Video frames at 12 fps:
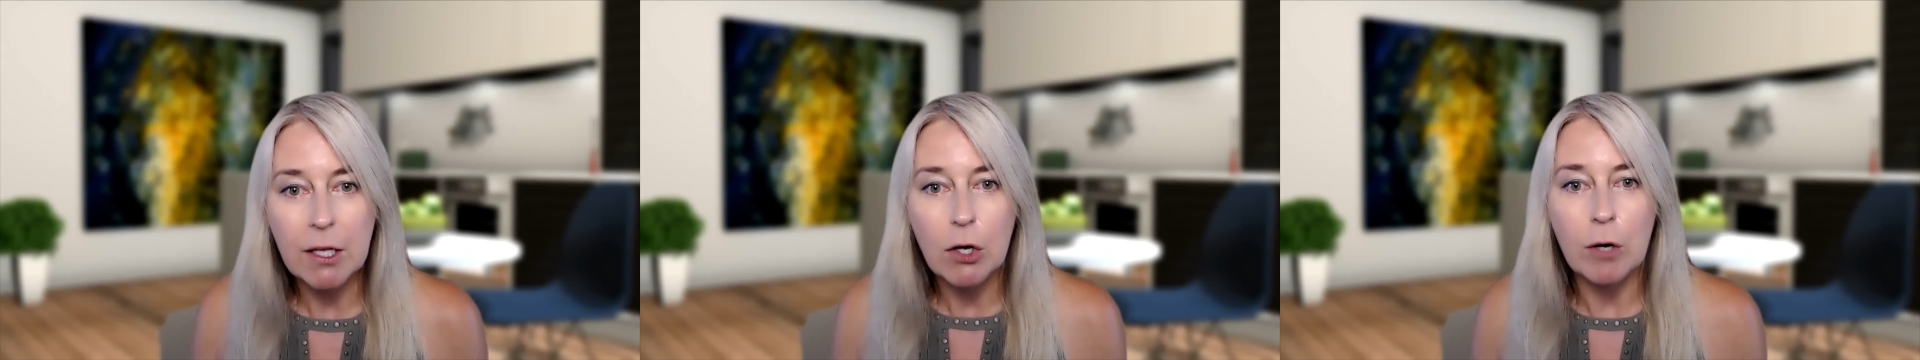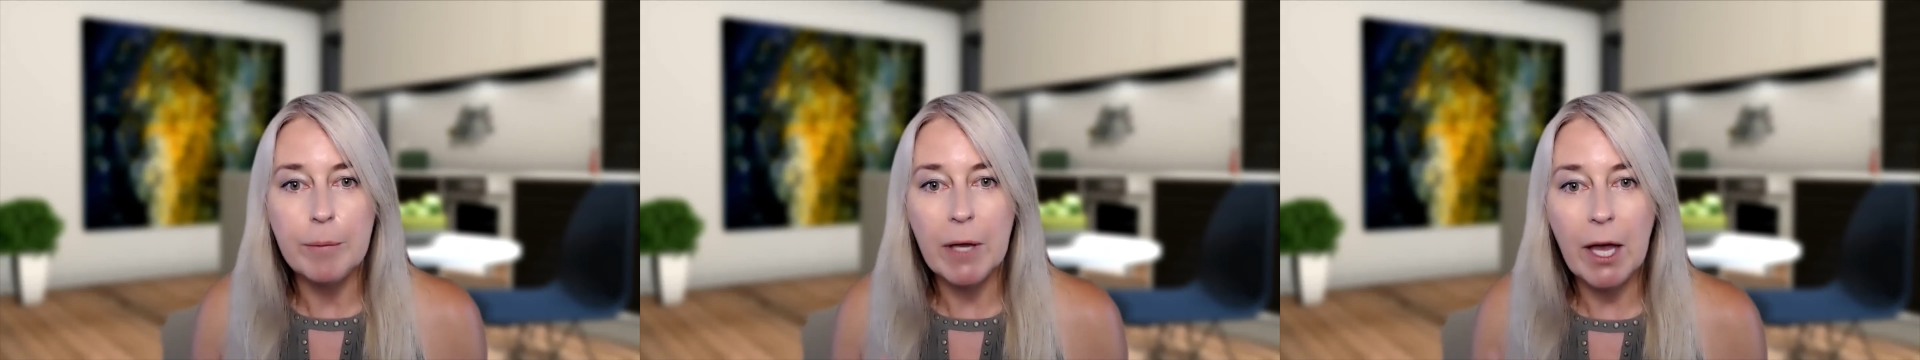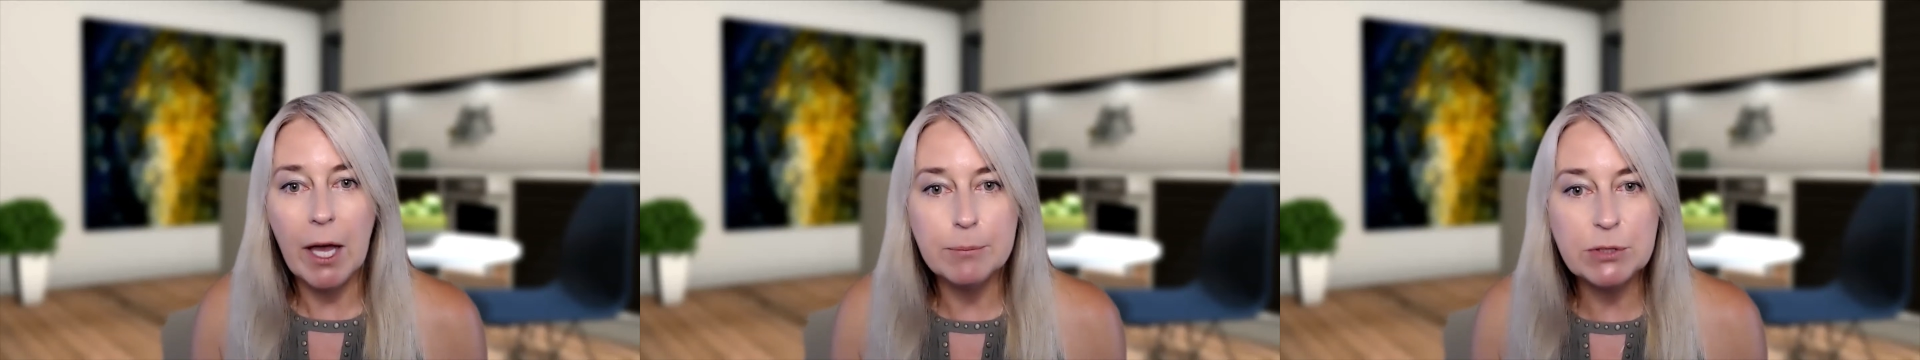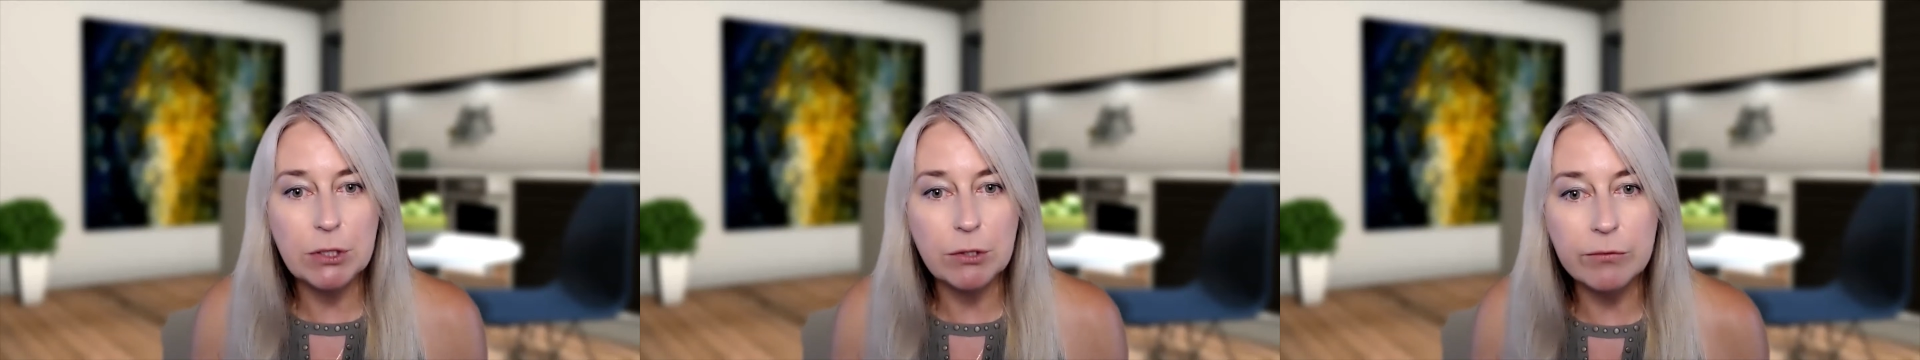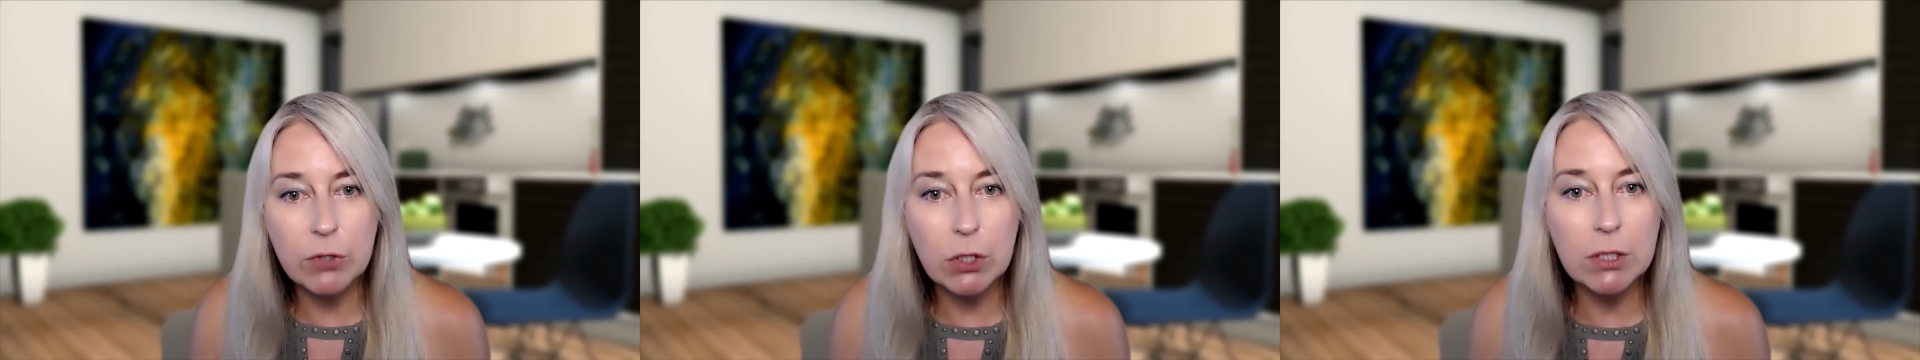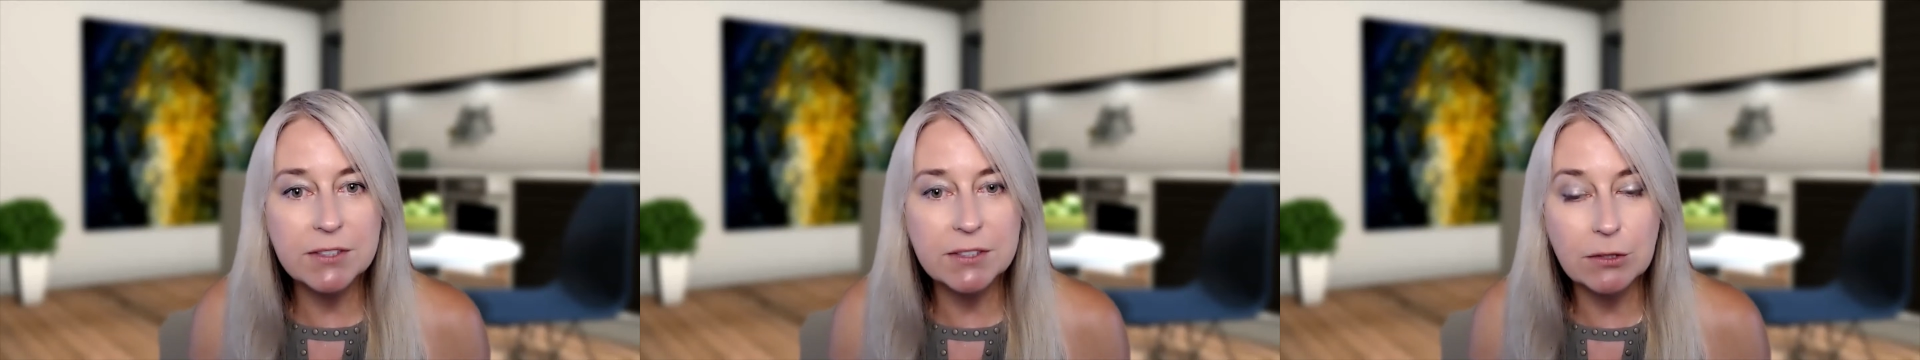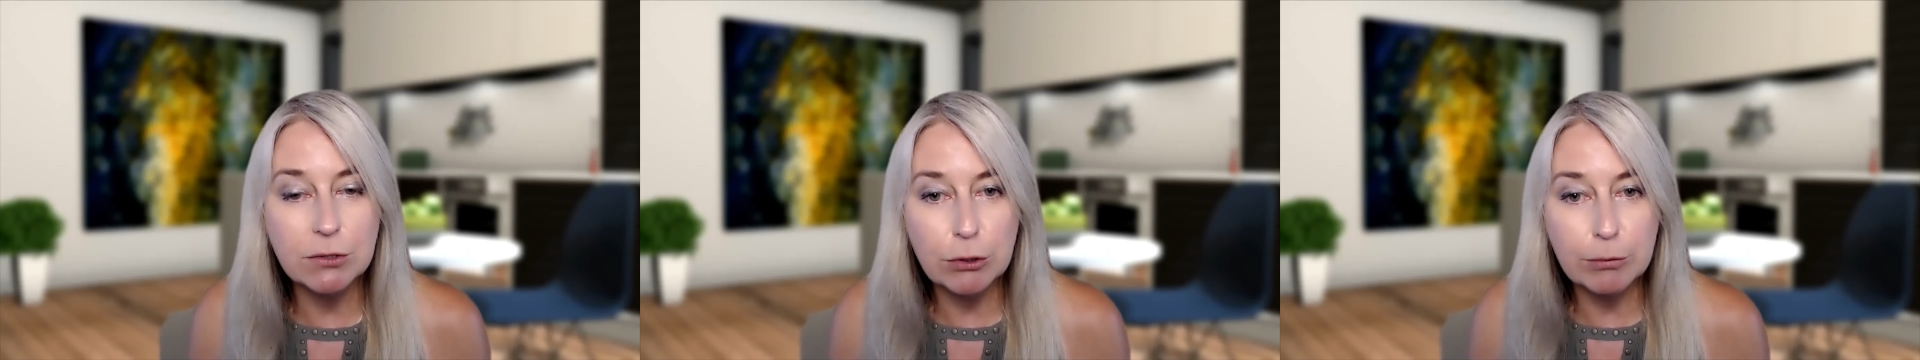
or perhaps you've listened to